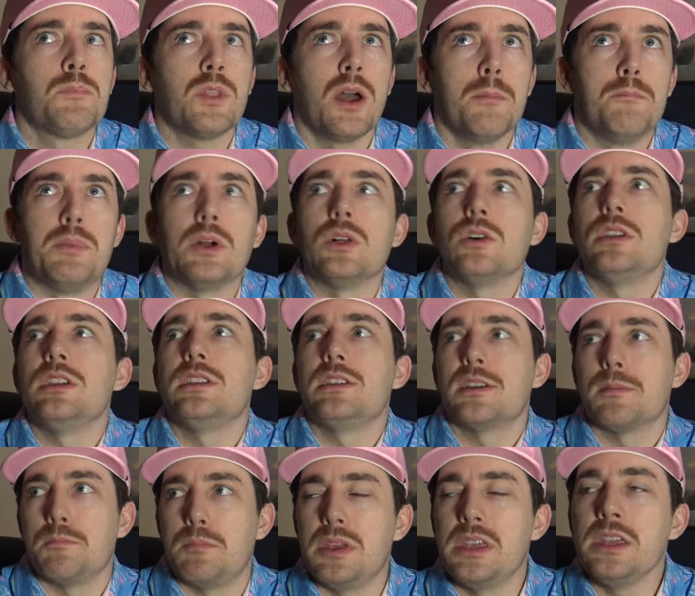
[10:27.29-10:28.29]
ability to
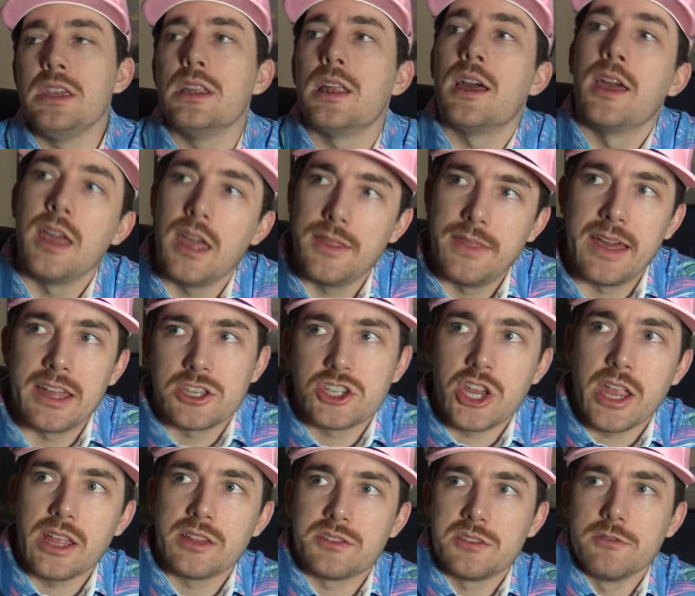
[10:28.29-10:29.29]
compete and that
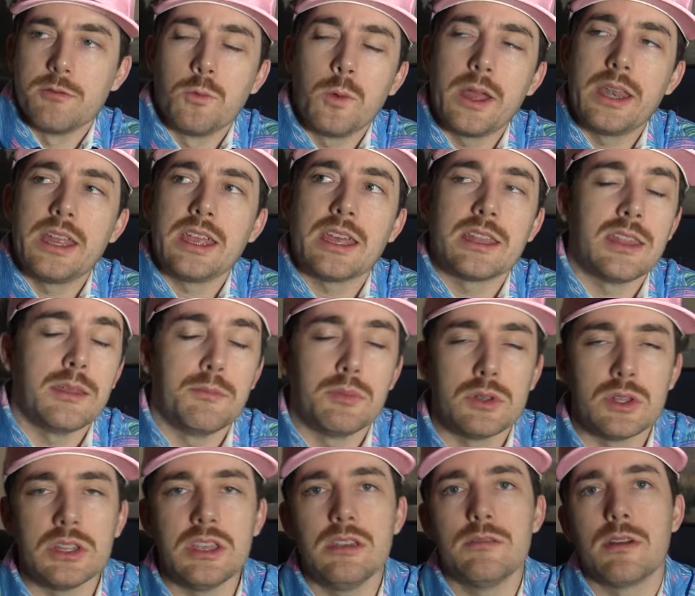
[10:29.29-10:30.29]
chance of winning, and they
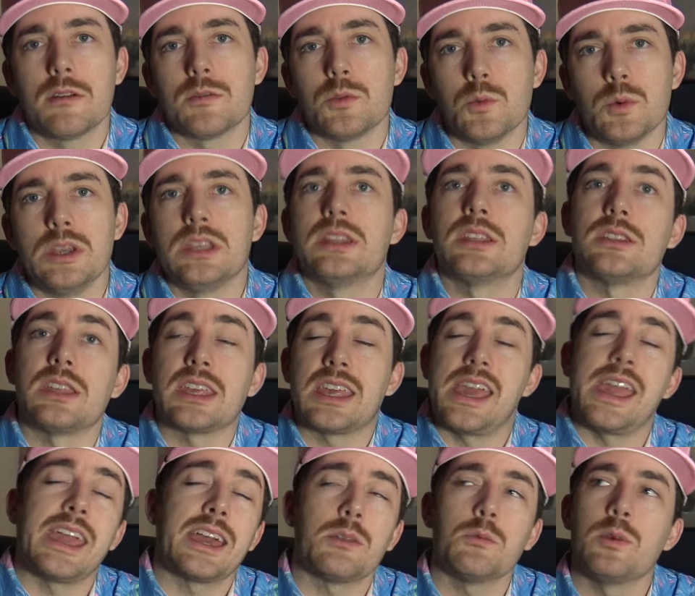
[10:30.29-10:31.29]
believe every week that they
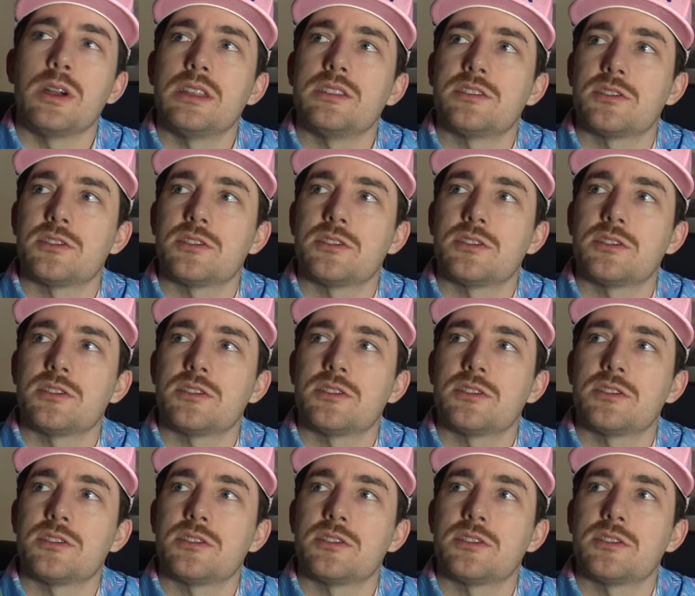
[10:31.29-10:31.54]
can win.